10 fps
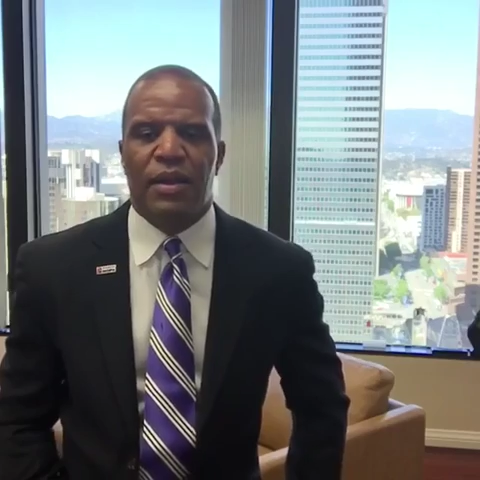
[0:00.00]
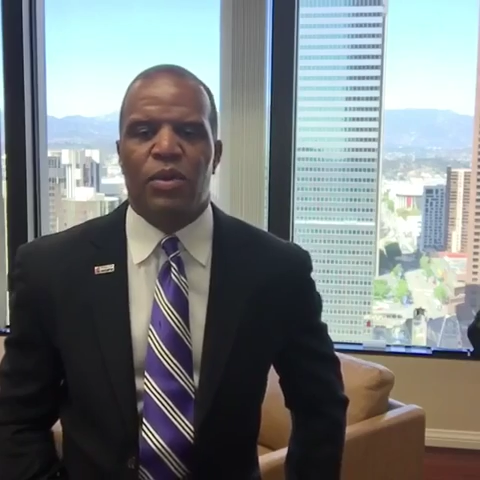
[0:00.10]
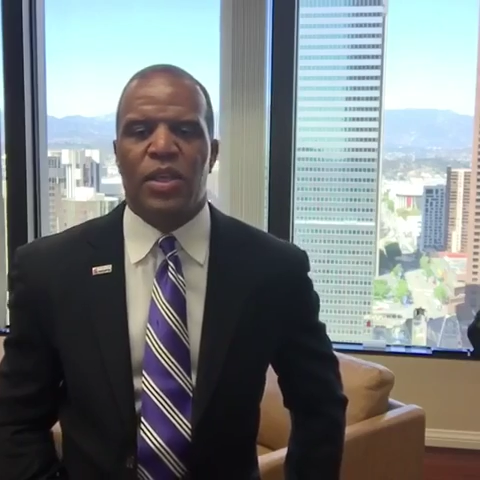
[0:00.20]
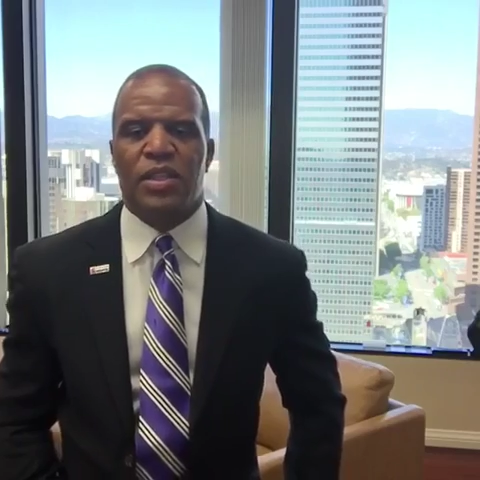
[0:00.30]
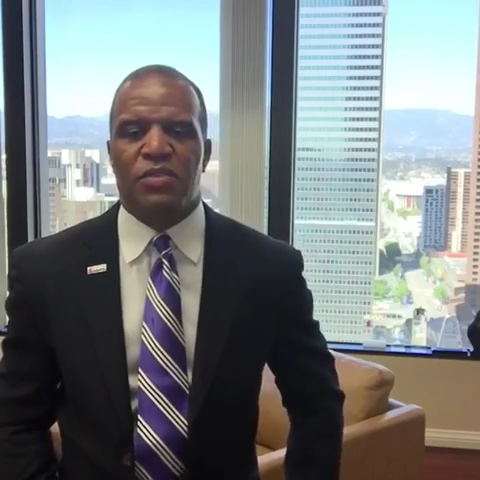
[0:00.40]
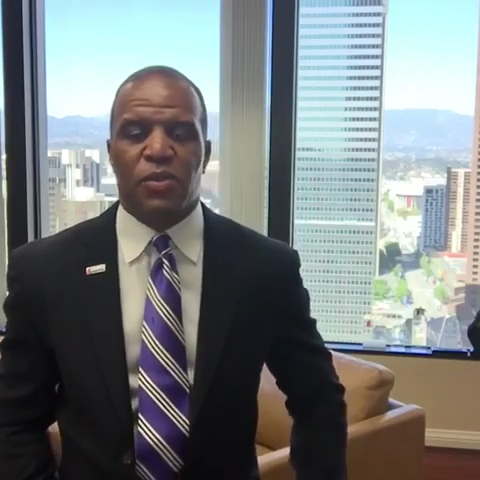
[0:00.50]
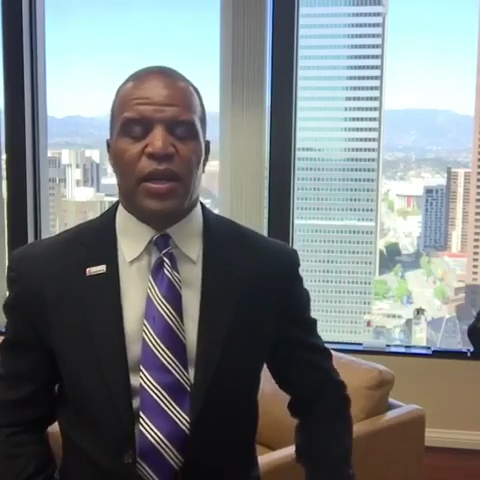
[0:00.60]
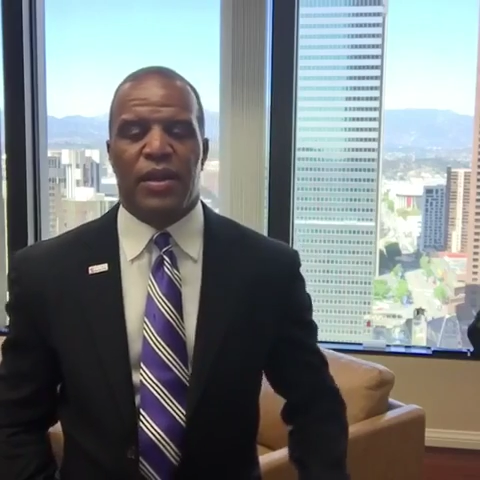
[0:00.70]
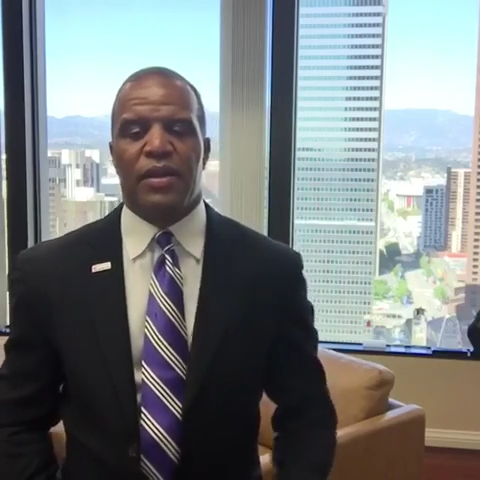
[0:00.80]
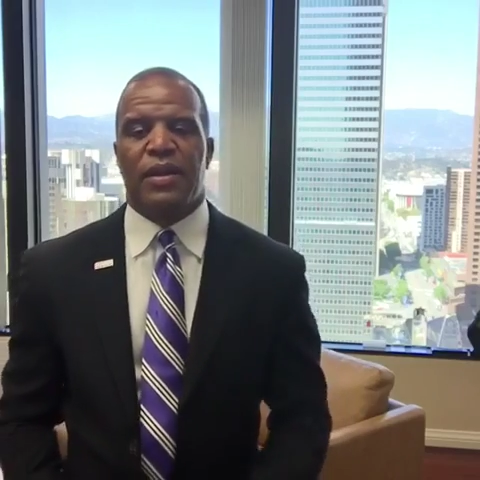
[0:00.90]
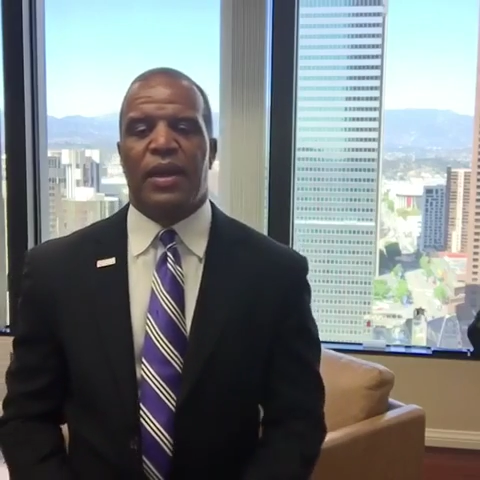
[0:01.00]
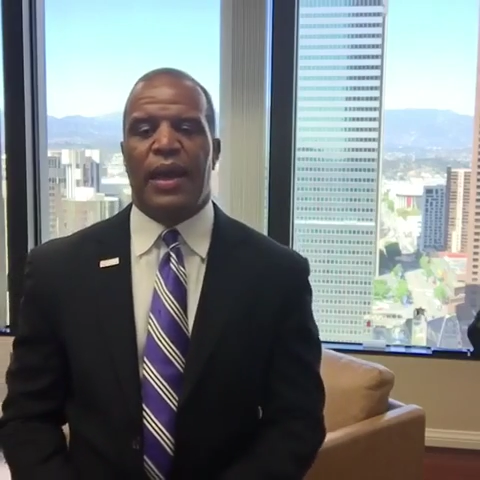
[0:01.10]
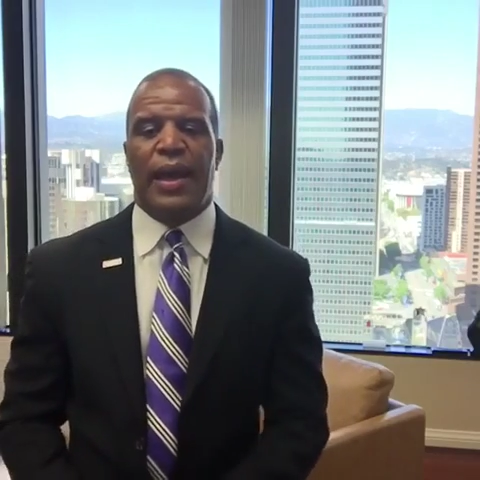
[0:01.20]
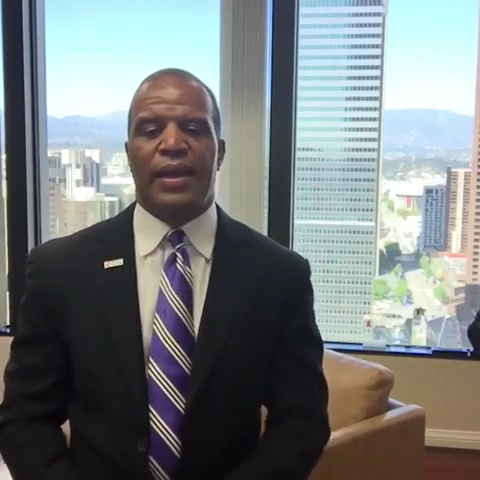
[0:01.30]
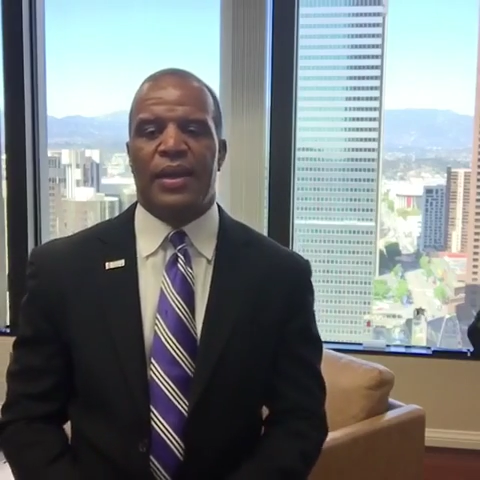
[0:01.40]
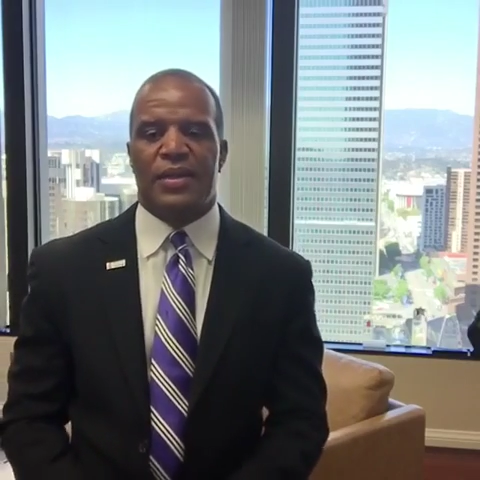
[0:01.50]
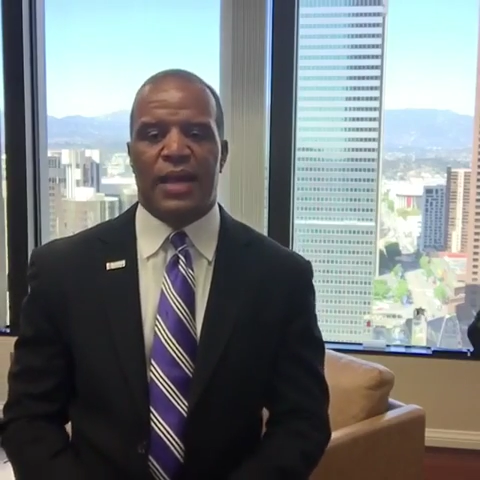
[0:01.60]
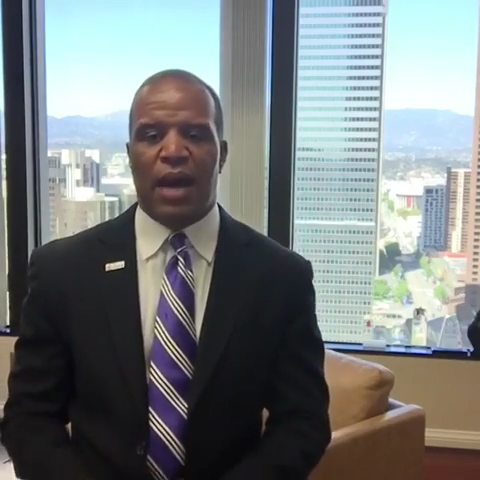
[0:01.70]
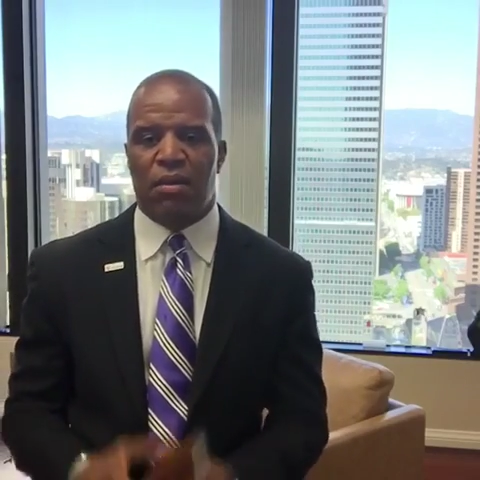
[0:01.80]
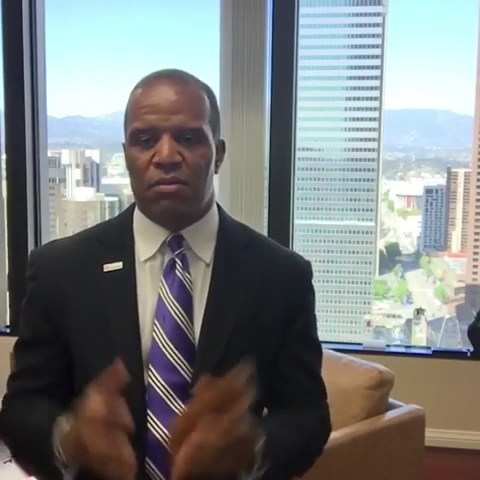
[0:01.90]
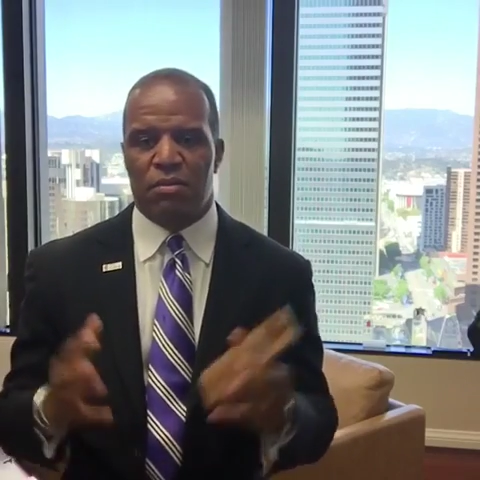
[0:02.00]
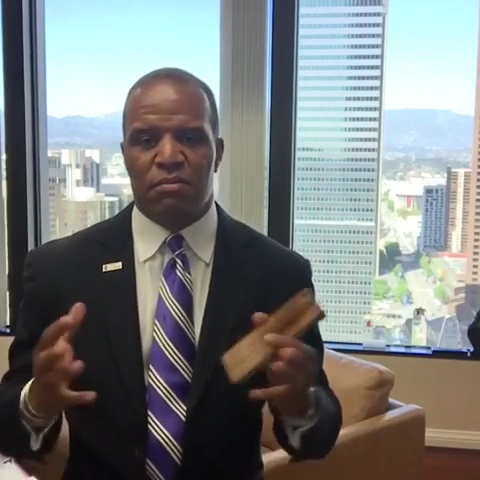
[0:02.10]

with his friend and gets out.